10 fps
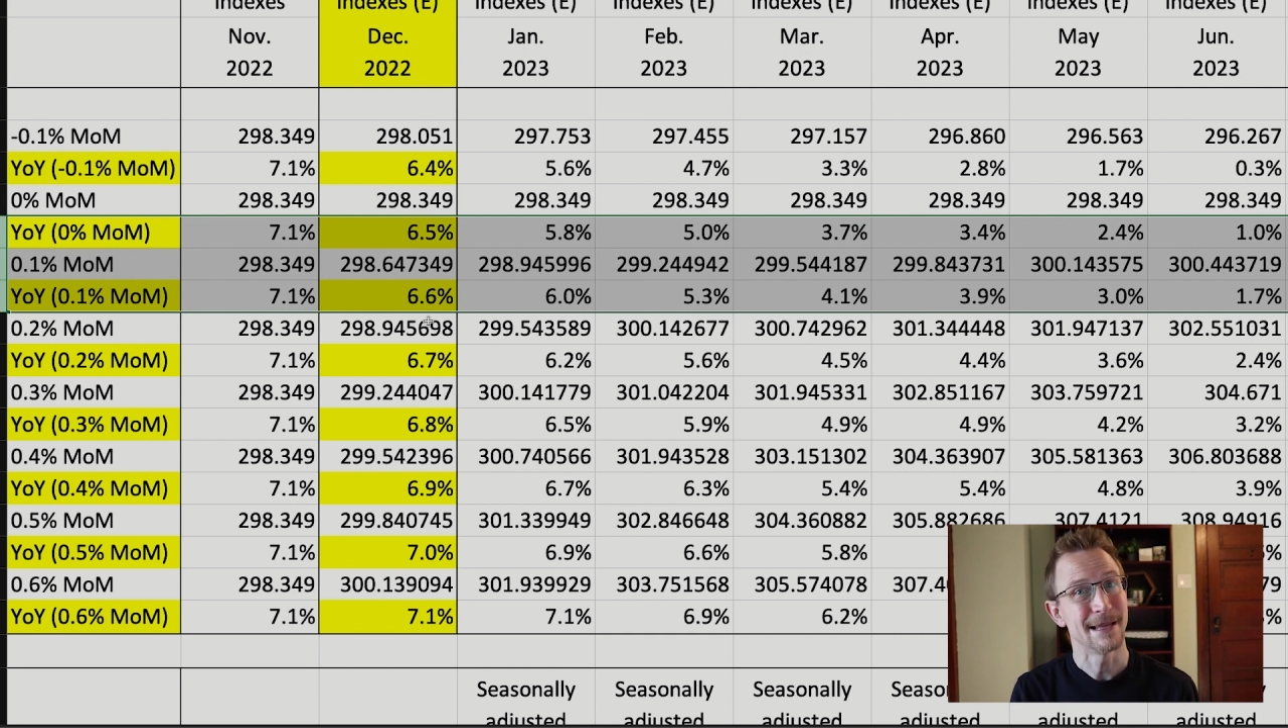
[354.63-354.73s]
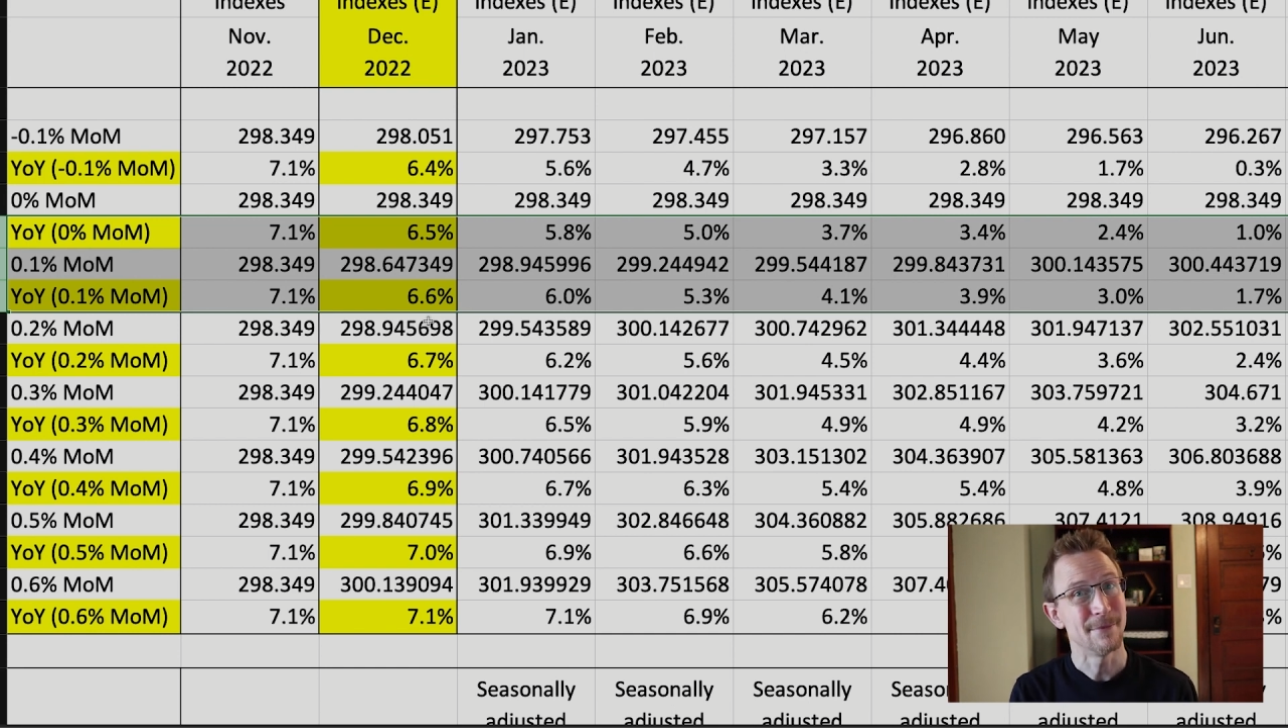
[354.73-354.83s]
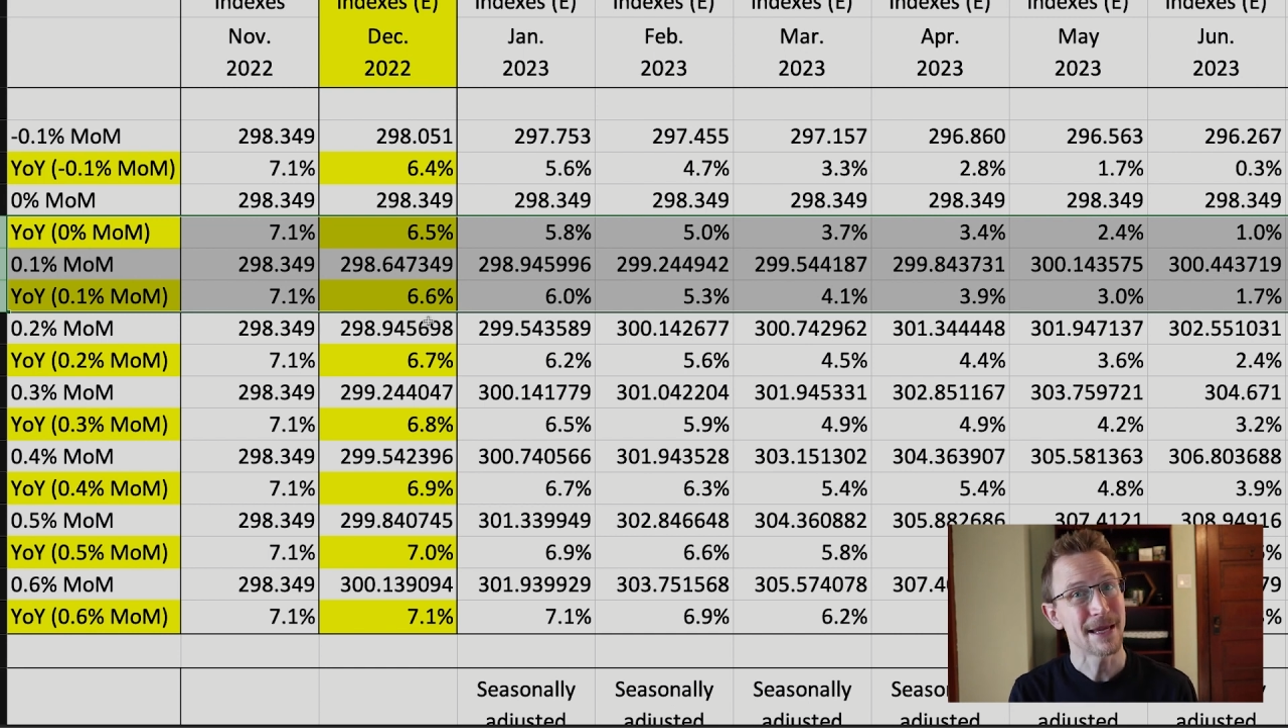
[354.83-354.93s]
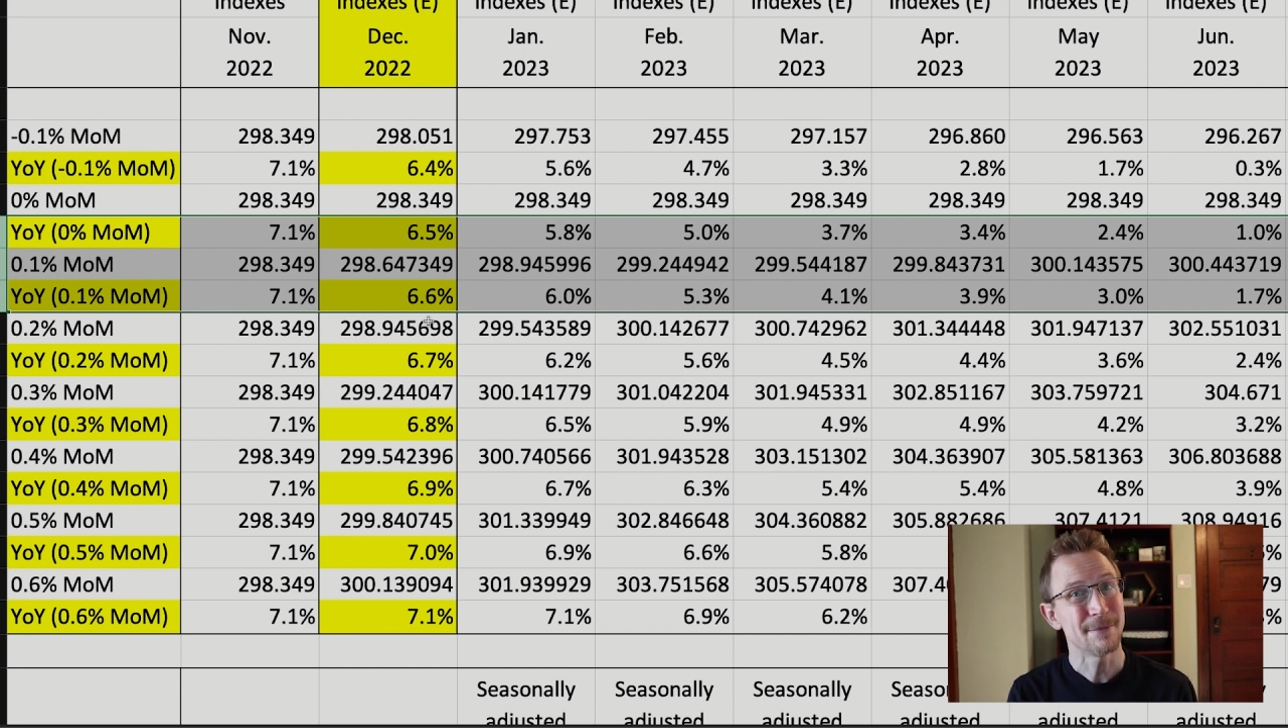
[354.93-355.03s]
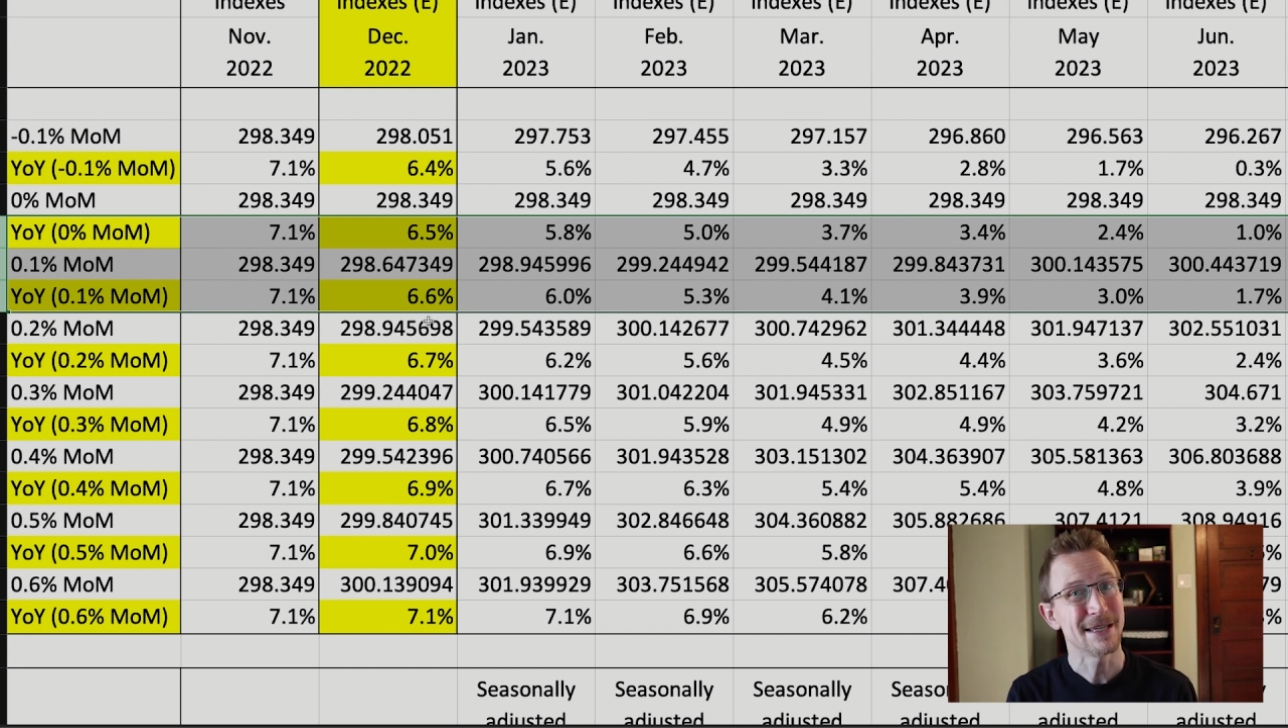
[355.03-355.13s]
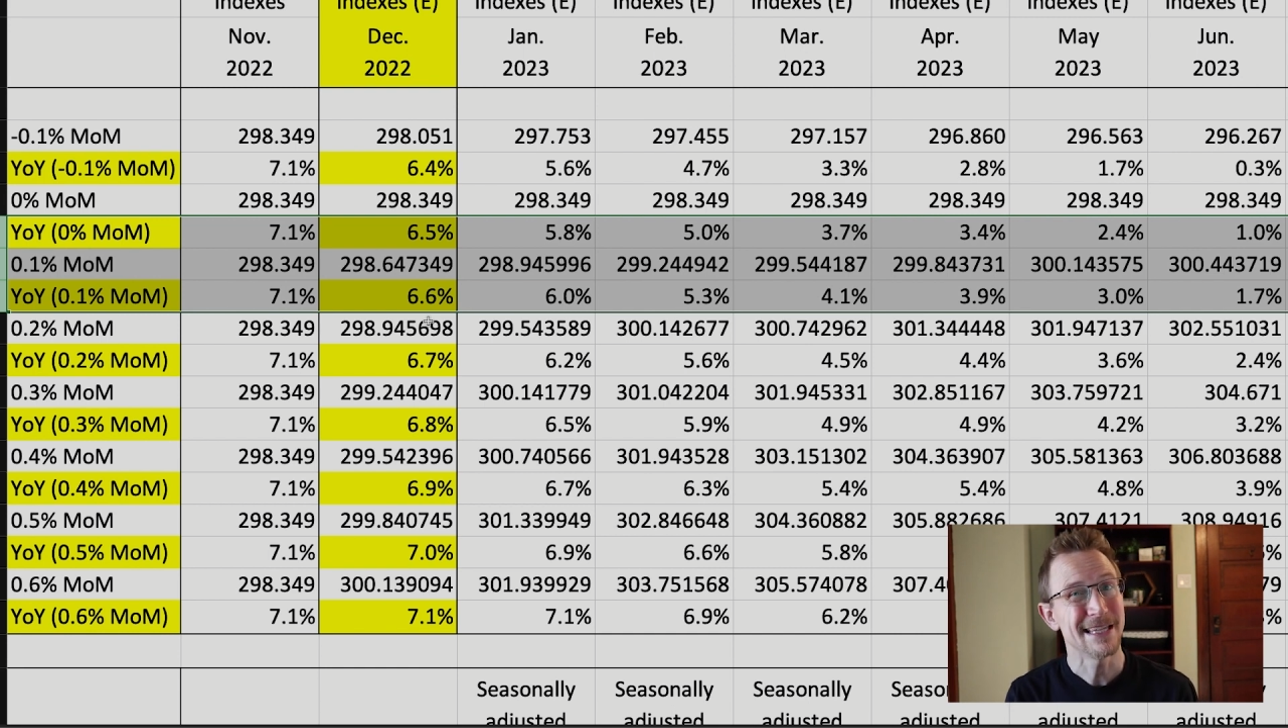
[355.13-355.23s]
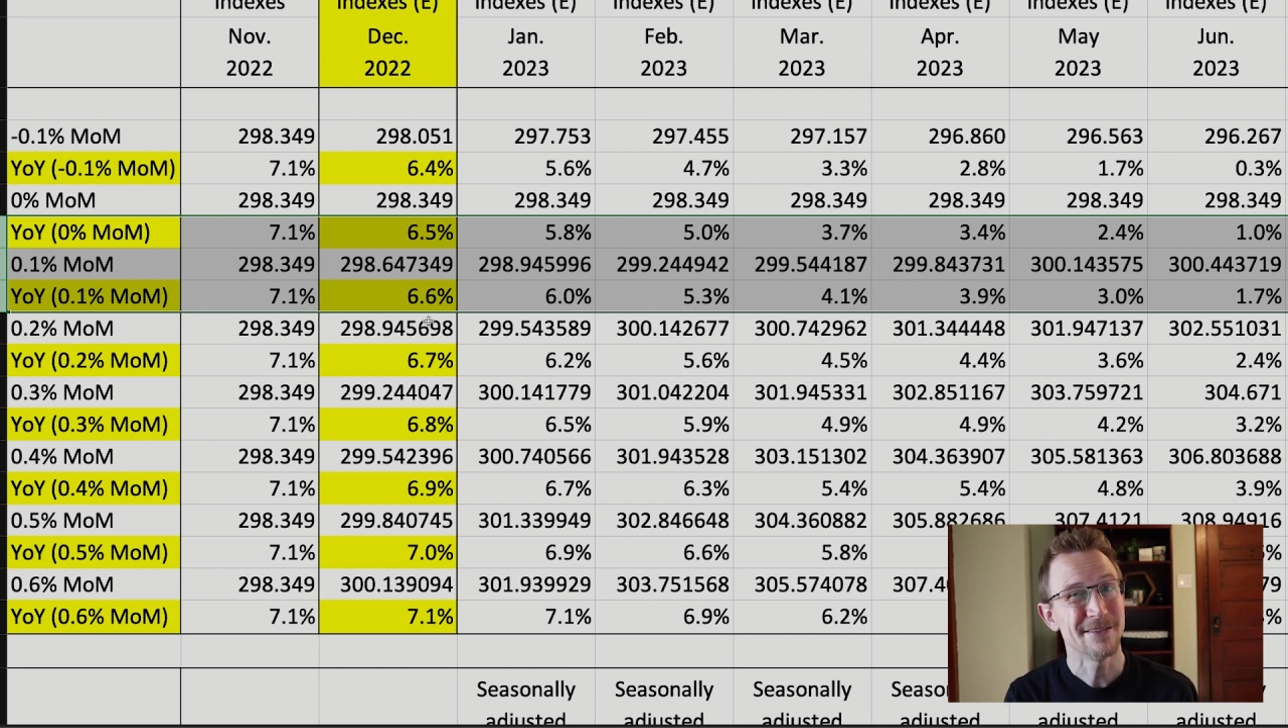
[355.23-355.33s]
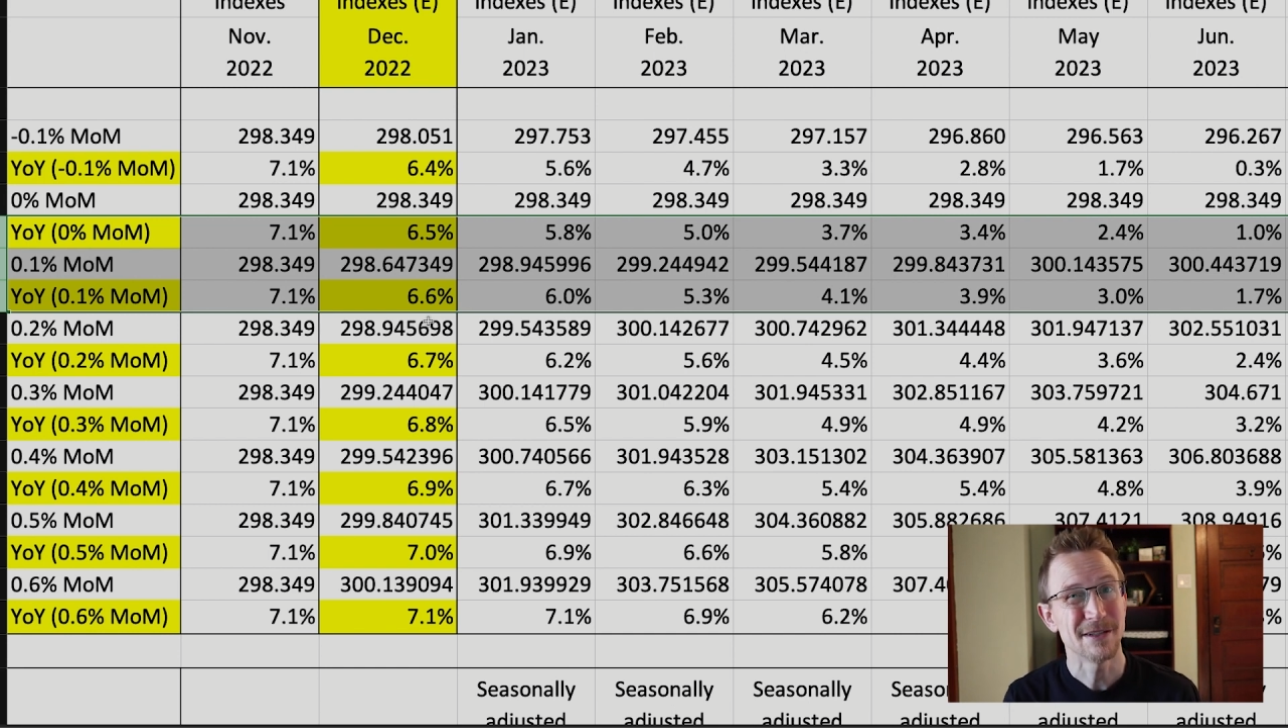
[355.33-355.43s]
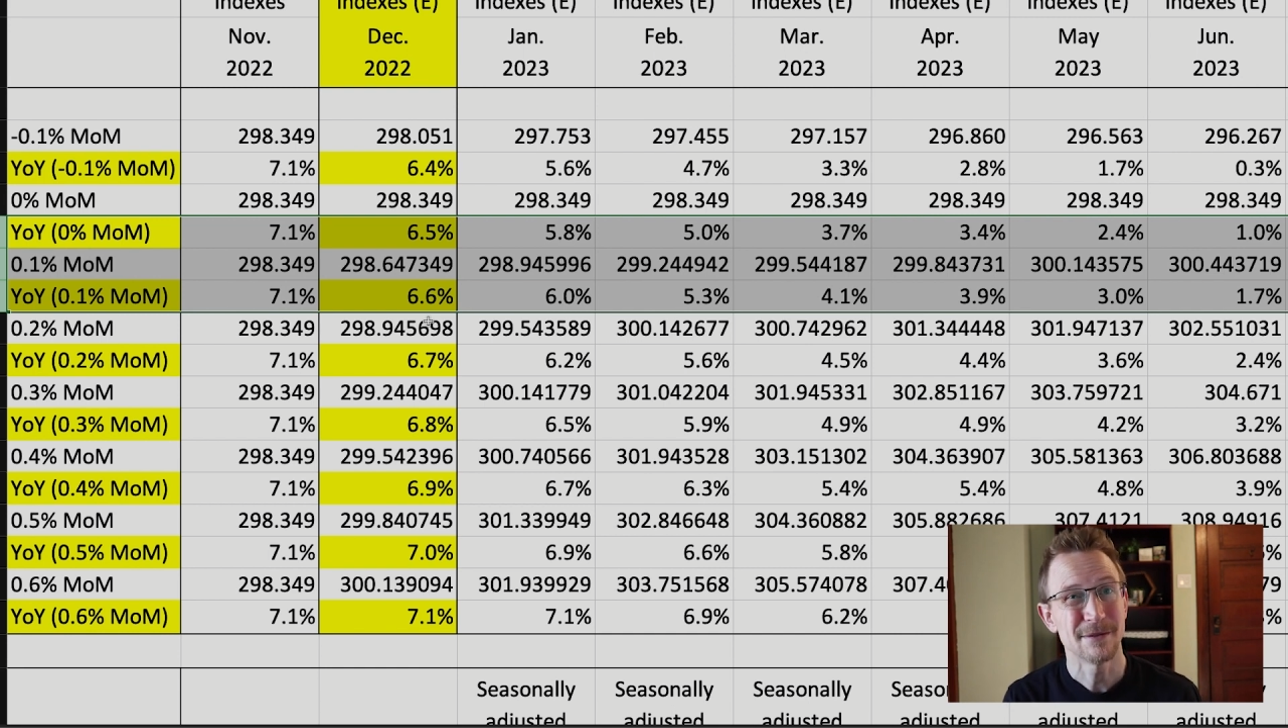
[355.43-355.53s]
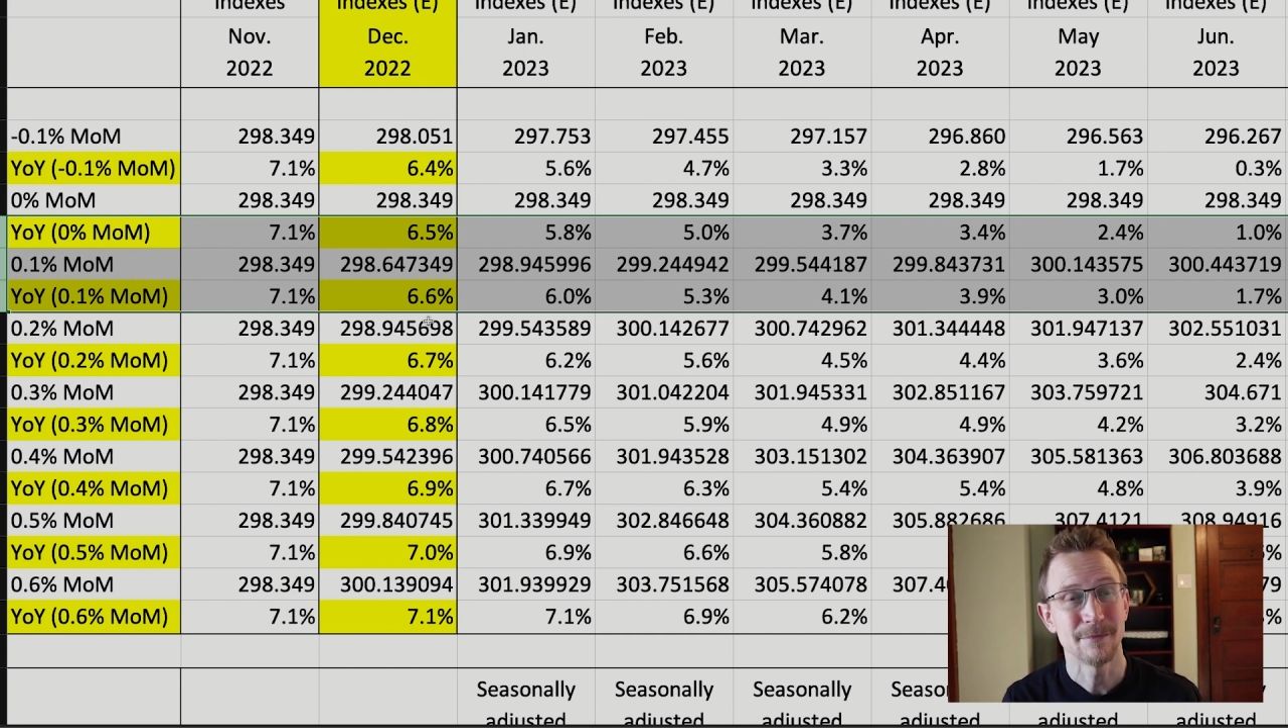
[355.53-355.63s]
and maybe
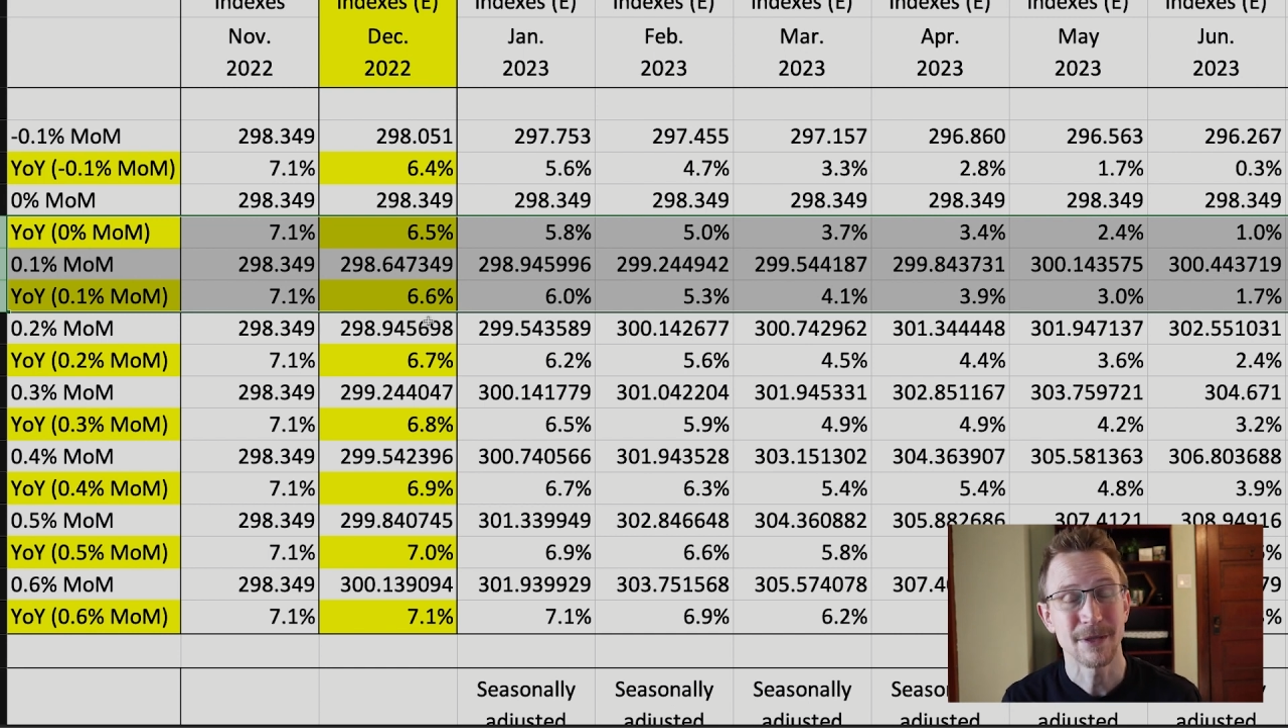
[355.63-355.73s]
even